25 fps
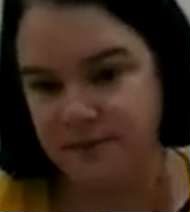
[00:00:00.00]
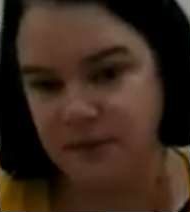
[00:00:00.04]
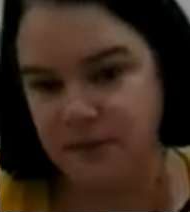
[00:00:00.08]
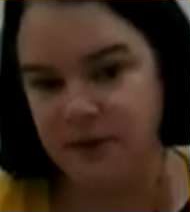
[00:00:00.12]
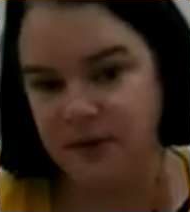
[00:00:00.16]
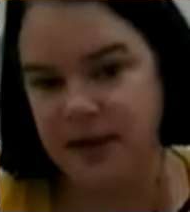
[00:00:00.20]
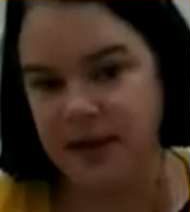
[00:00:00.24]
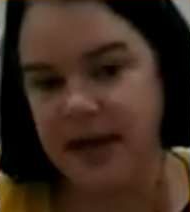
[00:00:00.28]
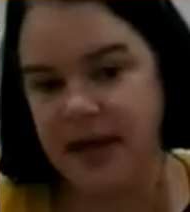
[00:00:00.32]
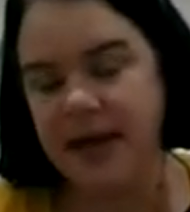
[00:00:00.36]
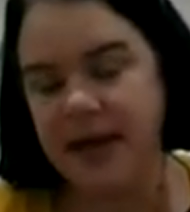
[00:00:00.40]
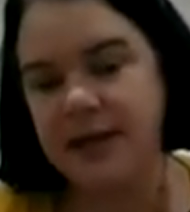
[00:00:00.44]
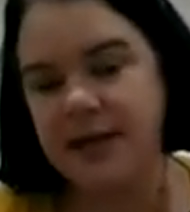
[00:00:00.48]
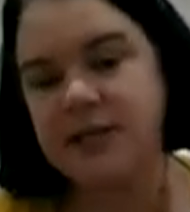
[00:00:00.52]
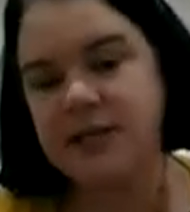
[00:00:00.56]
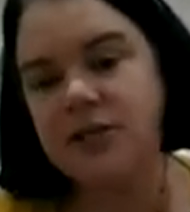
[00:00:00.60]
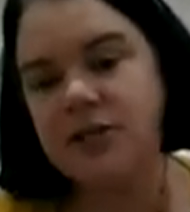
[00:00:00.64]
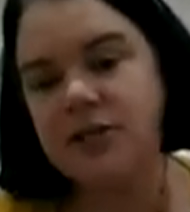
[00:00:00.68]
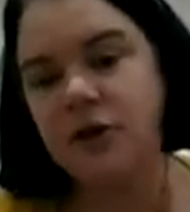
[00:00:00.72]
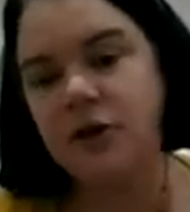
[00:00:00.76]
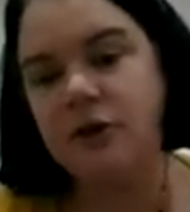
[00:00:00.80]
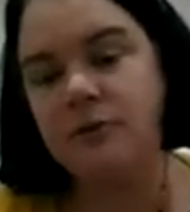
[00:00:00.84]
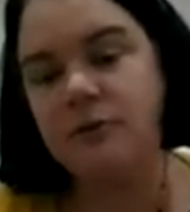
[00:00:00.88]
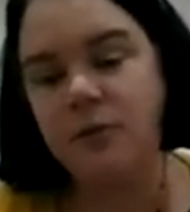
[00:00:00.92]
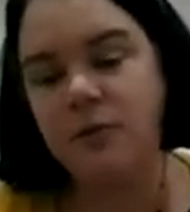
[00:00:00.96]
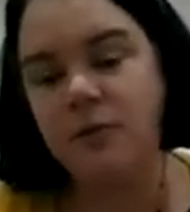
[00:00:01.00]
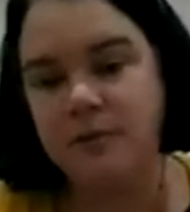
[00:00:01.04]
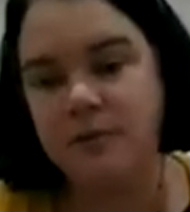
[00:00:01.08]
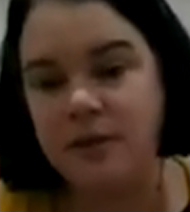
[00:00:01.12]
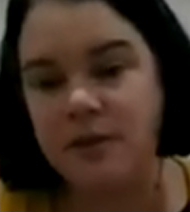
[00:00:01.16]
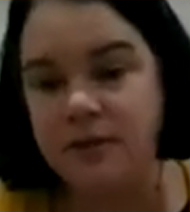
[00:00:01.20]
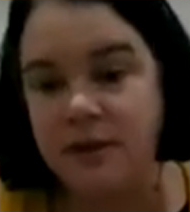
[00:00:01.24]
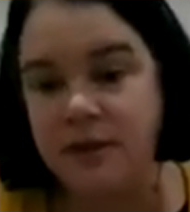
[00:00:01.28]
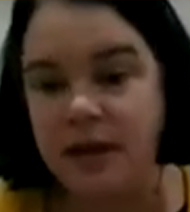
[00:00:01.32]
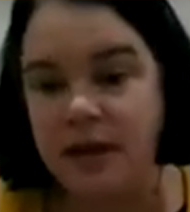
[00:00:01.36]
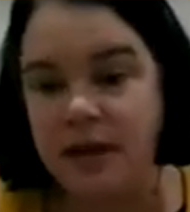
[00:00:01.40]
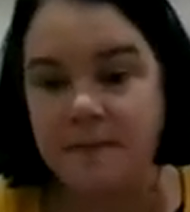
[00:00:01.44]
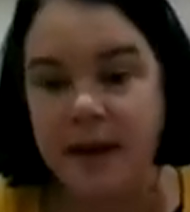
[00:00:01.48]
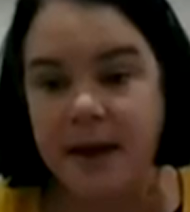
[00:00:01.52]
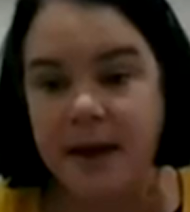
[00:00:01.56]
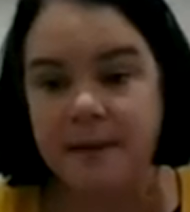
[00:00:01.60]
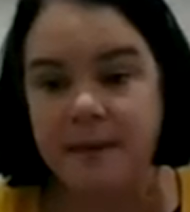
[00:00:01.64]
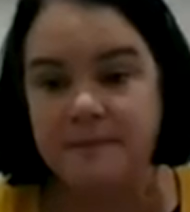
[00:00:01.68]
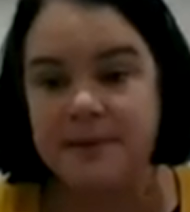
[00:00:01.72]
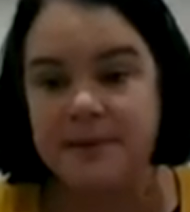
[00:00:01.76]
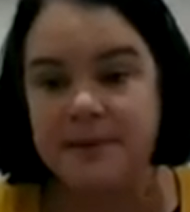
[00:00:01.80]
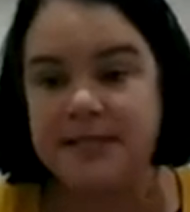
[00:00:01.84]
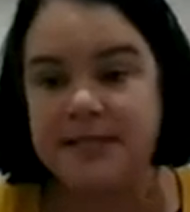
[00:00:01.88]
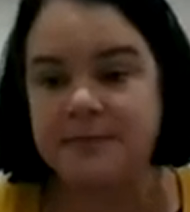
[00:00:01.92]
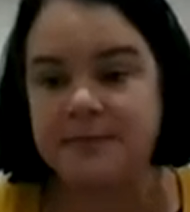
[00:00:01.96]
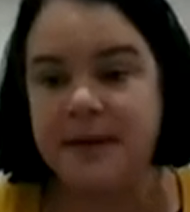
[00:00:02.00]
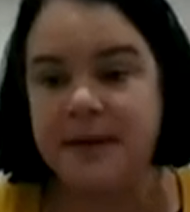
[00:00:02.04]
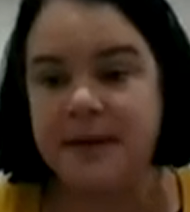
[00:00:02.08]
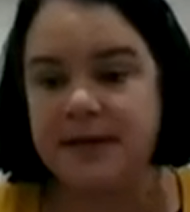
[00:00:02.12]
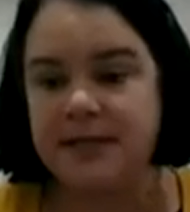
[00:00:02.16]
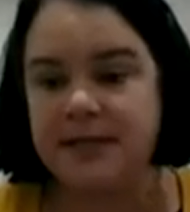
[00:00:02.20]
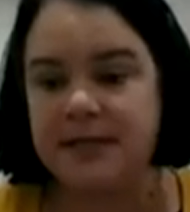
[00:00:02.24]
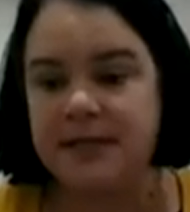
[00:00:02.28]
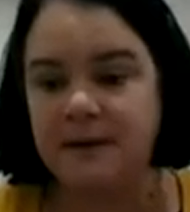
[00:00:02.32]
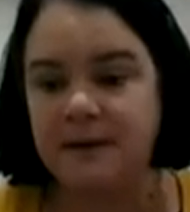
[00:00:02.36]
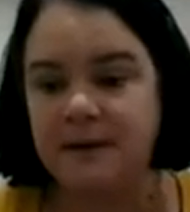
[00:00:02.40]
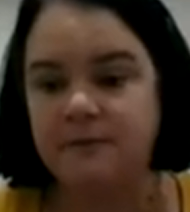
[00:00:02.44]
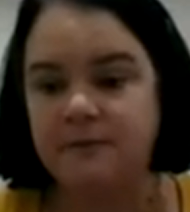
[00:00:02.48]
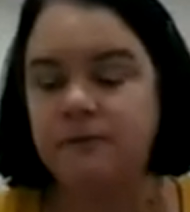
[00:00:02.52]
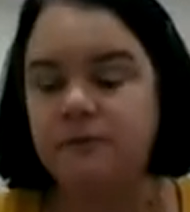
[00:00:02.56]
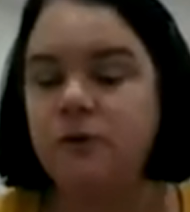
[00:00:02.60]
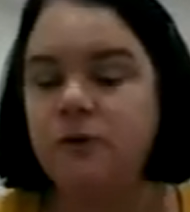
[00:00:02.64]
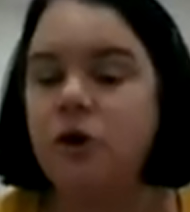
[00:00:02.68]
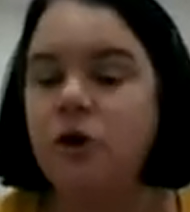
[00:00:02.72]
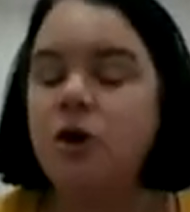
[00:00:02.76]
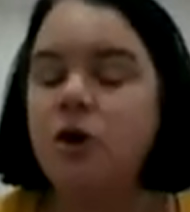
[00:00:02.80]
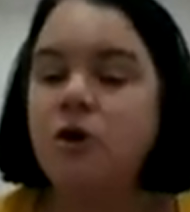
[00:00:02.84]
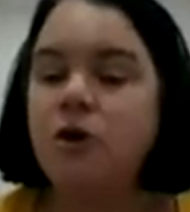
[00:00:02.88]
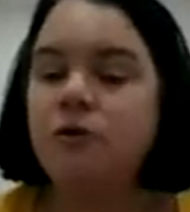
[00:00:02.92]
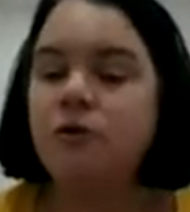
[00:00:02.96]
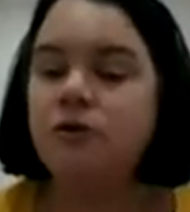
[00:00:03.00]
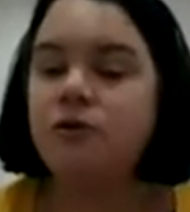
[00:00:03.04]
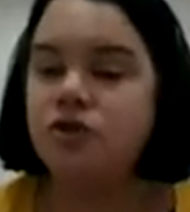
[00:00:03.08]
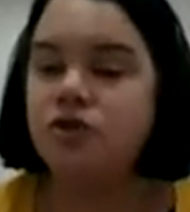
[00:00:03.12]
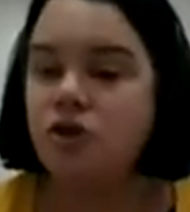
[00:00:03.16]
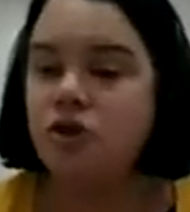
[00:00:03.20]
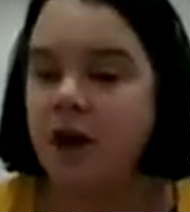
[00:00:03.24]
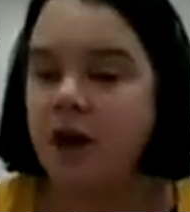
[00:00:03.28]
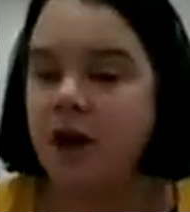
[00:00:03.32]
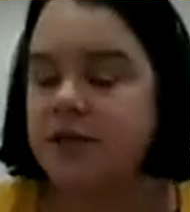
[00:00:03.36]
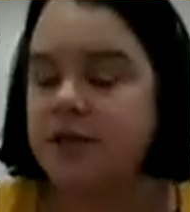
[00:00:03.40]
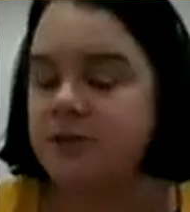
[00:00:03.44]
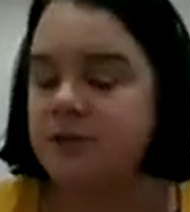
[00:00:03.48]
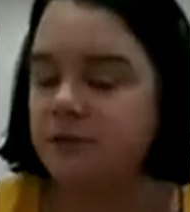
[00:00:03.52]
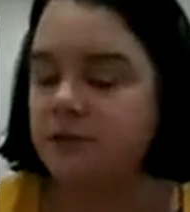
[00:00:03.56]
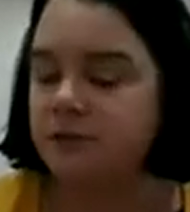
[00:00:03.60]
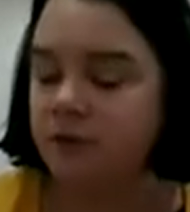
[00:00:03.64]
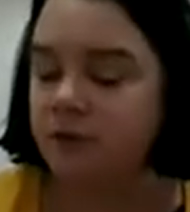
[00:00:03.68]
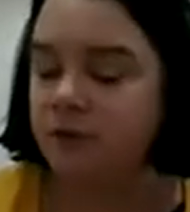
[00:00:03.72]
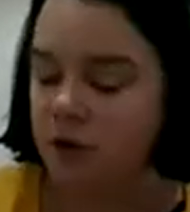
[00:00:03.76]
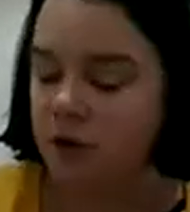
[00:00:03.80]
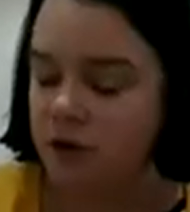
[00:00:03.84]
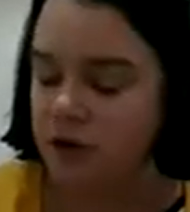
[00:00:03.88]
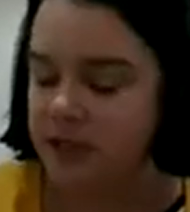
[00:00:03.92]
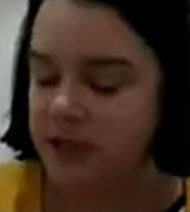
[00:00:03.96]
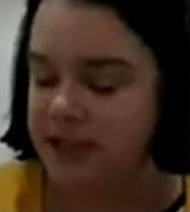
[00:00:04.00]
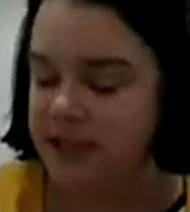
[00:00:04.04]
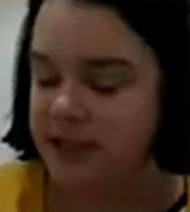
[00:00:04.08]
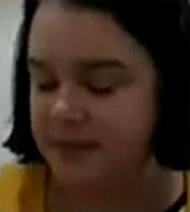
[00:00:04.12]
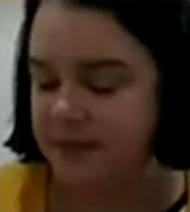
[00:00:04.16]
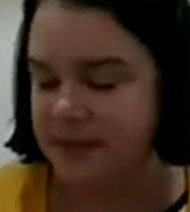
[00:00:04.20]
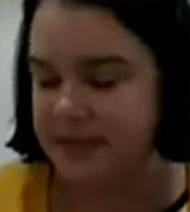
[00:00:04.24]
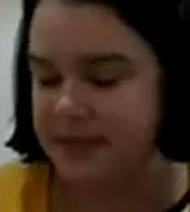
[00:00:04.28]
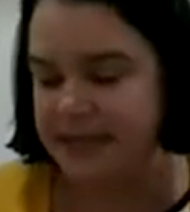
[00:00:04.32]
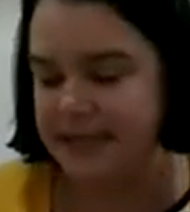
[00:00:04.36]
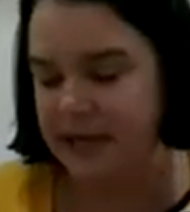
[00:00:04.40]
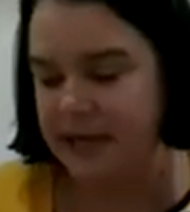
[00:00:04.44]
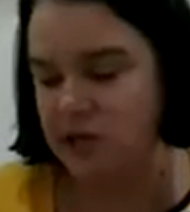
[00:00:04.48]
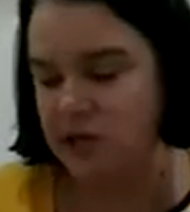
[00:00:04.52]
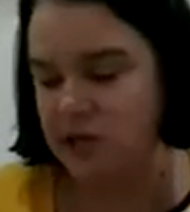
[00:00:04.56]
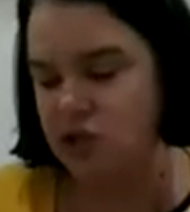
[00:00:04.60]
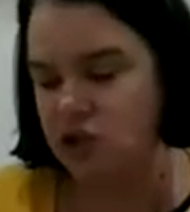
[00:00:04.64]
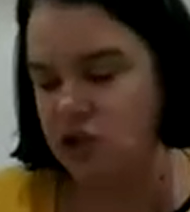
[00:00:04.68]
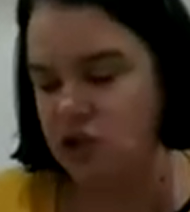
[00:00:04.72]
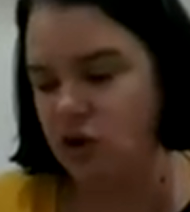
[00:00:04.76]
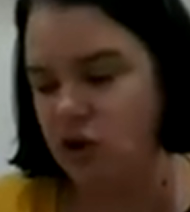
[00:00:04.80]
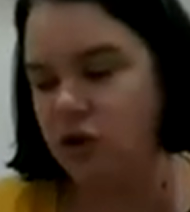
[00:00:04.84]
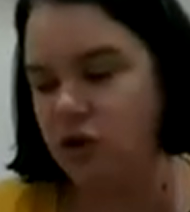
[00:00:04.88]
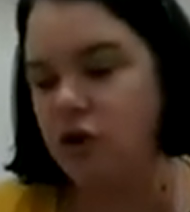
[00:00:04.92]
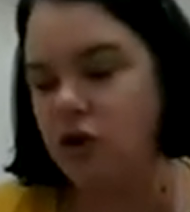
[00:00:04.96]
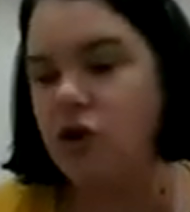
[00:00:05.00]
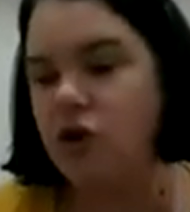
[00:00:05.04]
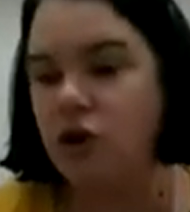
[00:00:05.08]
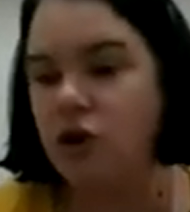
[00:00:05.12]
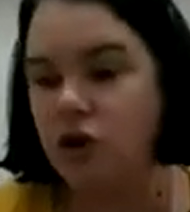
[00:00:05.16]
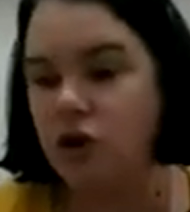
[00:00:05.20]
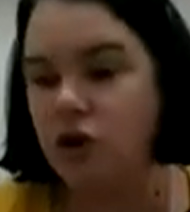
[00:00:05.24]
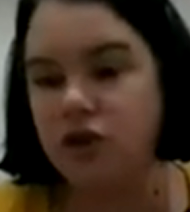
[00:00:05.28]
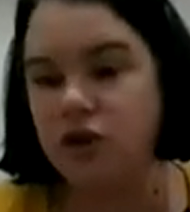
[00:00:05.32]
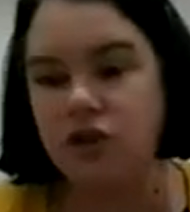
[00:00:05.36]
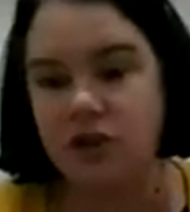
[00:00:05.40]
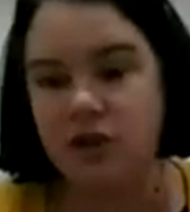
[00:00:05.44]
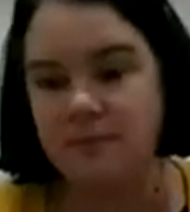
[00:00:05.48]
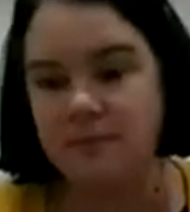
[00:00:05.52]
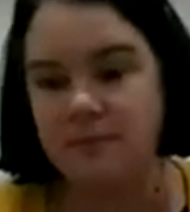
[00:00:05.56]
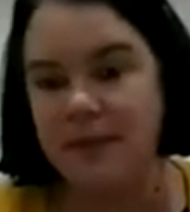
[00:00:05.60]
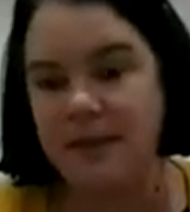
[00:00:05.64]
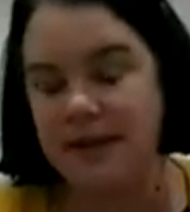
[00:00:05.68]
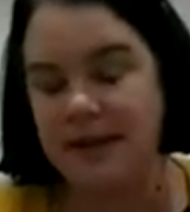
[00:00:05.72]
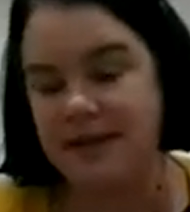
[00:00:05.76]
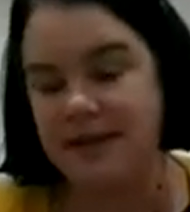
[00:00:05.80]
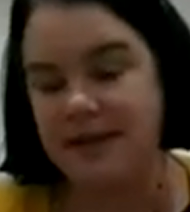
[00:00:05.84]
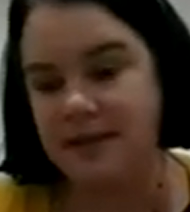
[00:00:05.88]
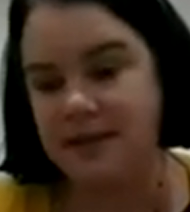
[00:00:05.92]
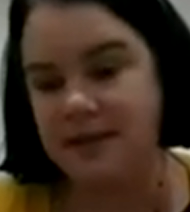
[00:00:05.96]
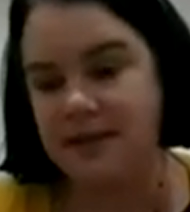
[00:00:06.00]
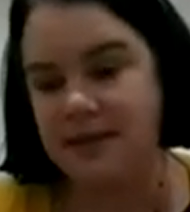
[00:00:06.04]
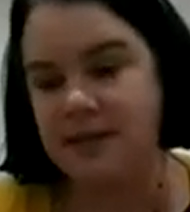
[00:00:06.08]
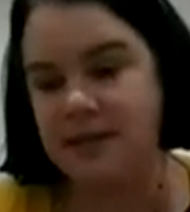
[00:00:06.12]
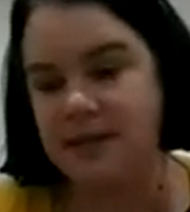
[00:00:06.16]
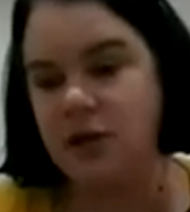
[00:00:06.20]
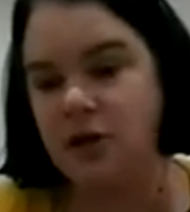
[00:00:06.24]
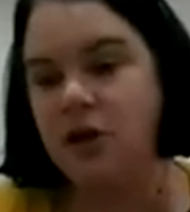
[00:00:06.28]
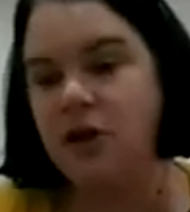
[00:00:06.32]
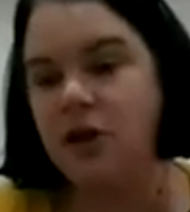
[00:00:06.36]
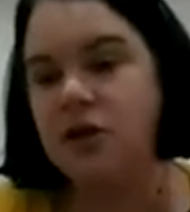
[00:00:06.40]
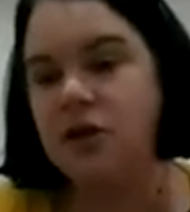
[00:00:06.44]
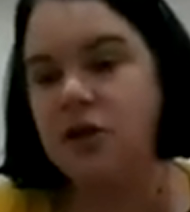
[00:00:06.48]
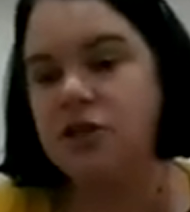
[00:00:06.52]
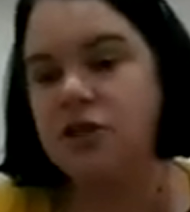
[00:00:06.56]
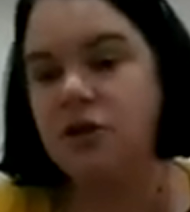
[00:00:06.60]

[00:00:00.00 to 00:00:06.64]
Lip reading: Okay, so when we think about perspective, trying to focus our attention on urgent matters, So